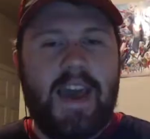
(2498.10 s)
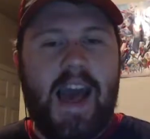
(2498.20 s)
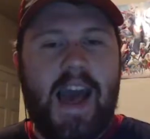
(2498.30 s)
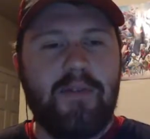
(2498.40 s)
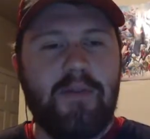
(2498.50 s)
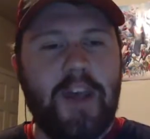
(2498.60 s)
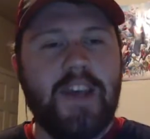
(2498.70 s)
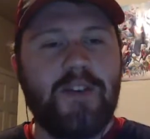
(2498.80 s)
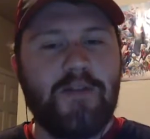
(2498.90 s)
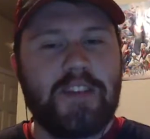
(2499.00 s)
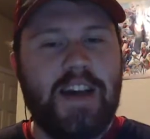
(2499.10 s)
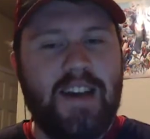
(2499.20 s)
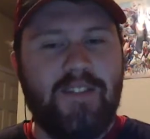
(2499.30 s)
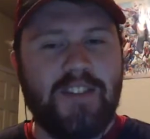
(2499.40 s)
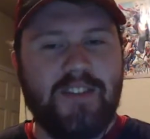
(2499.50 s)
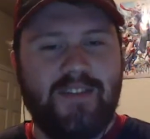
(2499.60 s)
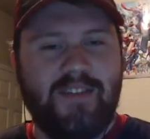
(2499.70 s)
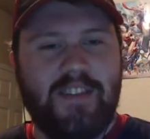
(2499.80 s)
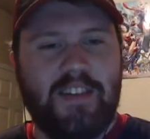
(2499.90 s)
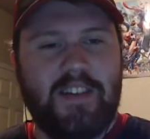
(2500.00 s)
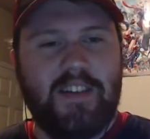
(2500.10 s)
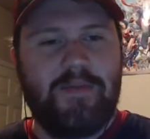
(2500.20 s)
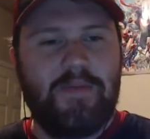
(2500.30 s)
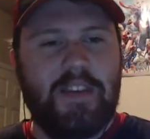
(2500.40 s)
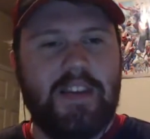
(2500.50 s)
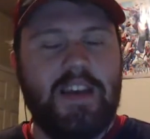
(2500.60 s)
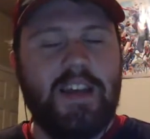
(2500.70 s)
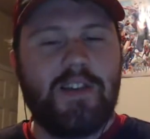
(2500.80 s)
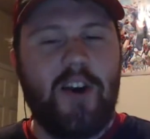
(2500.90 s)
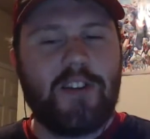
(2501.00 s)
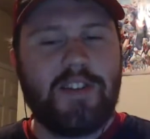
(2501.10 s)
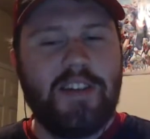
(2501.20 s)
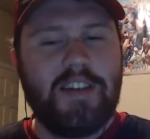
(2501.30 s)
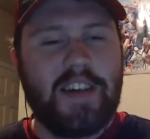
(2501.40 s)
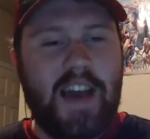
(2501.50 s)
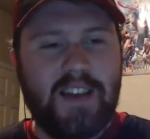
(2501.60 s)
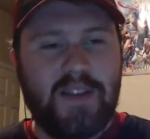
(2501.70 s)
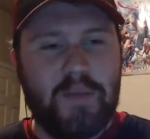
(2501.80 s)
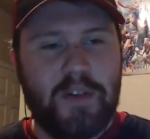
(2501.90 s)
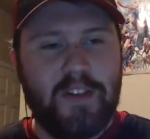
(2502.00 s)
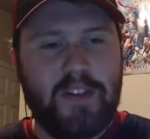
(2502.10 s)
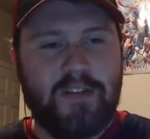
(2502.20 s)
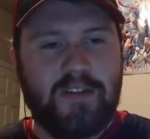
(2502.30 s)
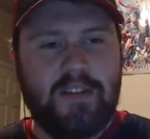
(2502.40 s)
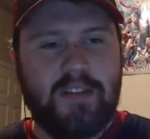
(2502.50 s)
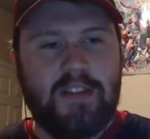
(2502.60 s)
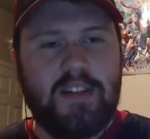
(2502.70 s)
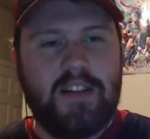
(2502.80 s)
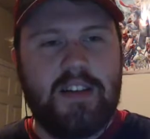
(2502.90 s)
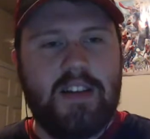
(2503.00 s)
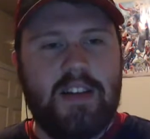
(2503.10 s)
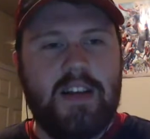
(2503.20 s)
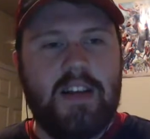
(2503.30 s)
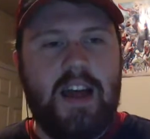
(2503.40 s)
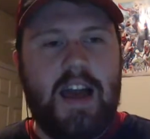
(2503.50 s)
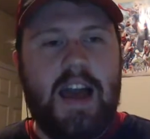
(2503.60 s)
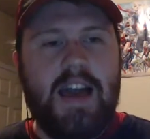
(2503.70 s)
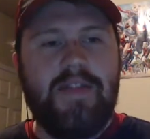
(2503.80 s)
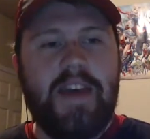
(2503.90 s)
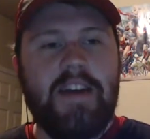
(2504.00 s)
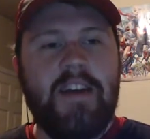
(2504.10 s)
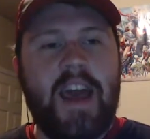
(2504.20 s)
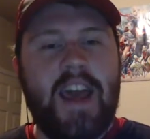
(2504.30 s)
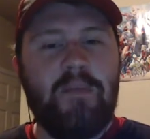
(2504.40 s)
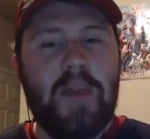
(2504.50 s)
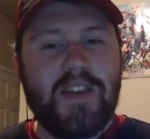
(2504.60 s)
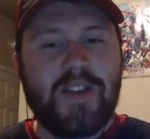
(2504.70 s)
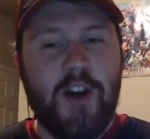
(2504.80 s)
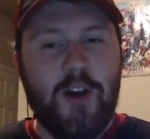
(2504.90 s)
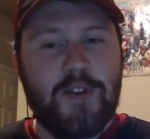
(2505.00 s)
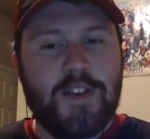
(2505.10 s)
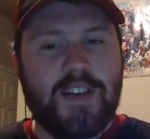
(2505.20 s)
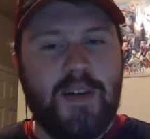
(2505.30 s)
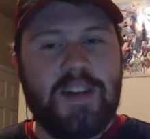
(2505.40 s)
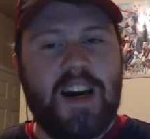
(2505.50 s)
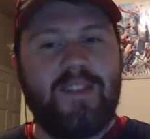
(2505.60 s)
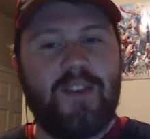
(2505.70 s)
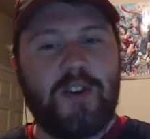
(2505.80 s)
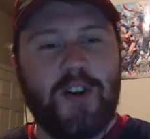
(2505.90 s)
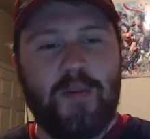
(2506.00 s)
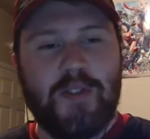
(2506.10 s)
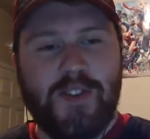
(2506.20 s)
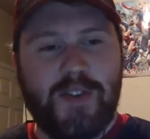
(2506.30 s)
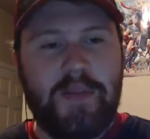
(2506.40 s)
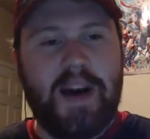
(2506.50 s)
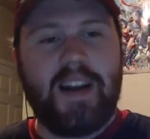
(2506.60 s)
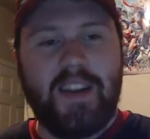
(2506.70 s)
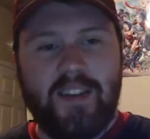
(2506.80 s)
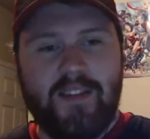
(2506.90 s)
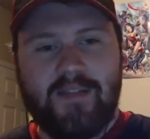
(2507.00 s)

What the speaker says: halfway goes to heaven. He talks to Nick Katzenberg. And then Aunt May's ghost comes out of her comatose body